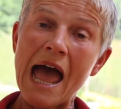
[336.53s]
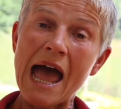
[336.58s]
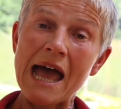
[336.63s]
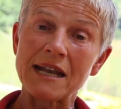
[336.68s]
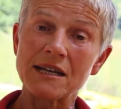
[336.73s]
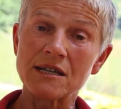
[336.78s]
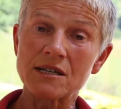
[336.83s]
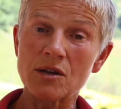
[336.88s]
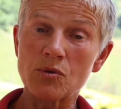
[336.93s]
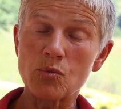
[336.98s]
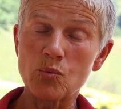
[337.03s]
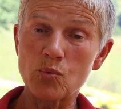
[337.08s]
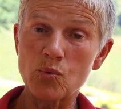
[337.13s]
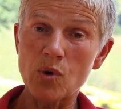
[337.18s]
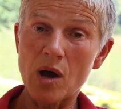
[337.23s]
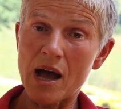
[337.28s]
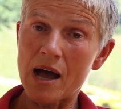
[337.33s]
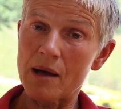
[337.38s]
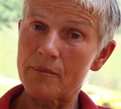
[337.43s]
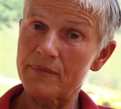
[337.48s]
And
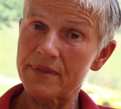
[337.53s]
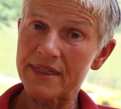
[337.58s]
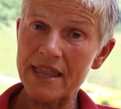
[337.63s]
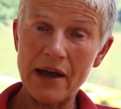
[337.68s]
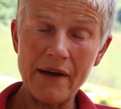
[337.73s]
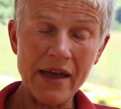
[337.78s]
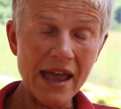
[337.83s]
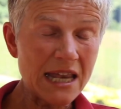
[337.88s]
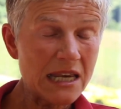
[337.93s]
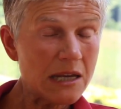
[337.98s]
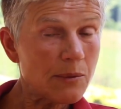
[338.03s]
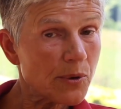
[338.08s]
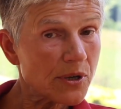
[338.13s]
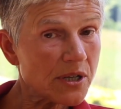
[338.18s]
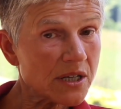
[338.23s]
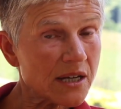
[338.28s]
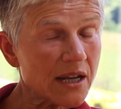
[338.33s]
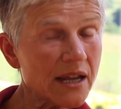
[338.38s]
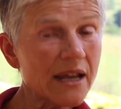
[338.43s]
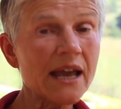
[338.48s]
now
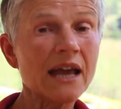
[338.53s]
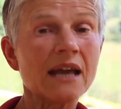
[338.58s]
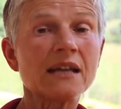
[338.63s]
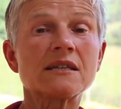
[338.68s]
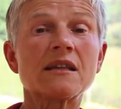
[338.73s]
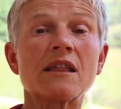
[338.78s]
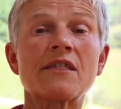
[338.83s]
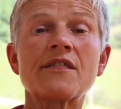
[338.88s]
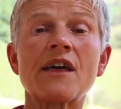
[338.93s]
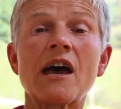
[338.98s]
anybody can get